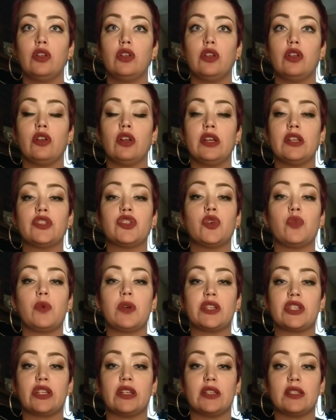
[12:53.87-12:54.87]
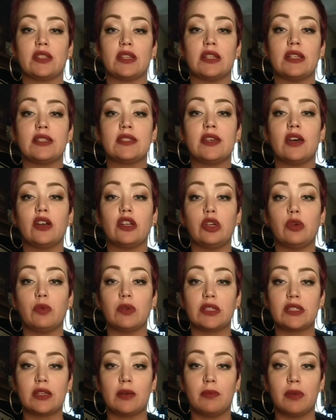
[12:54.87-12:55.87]
Your intuition is going to tell you
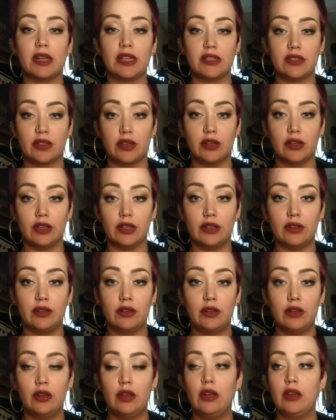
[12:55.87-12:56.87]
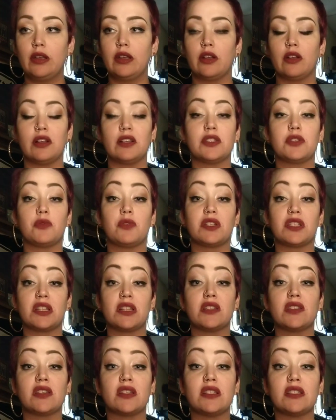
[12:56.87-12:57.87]
when somebody's good. Your
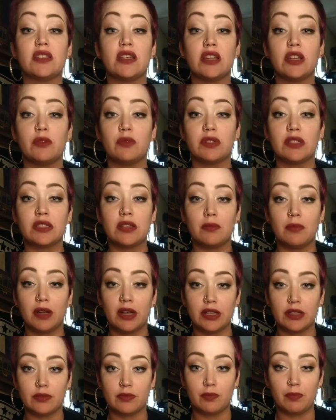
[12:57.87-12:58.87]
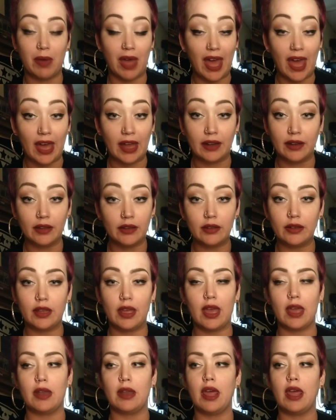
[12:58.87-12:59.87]
intuition is going to tell you when somebody's bad.
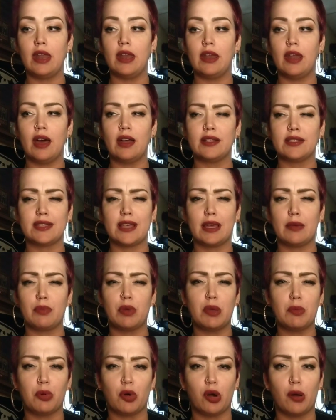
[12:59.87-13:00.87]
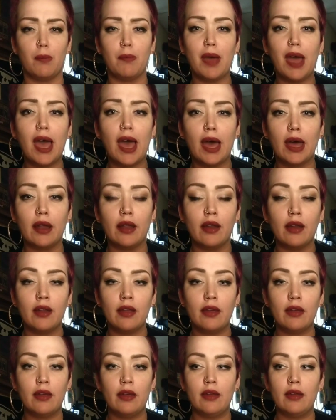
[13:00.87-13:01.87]
And not saying people are bad.
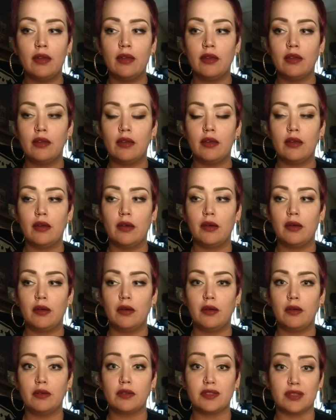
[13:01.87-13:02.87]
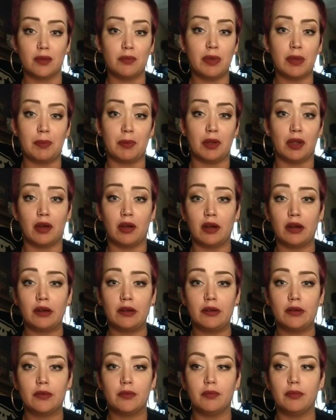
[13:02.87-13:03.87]
Some people are.
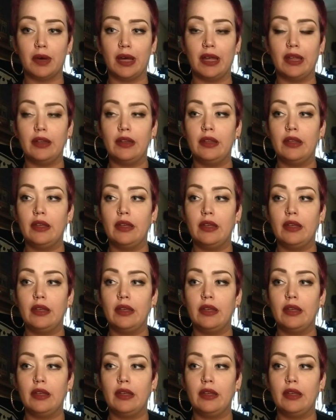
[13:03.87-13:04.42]
But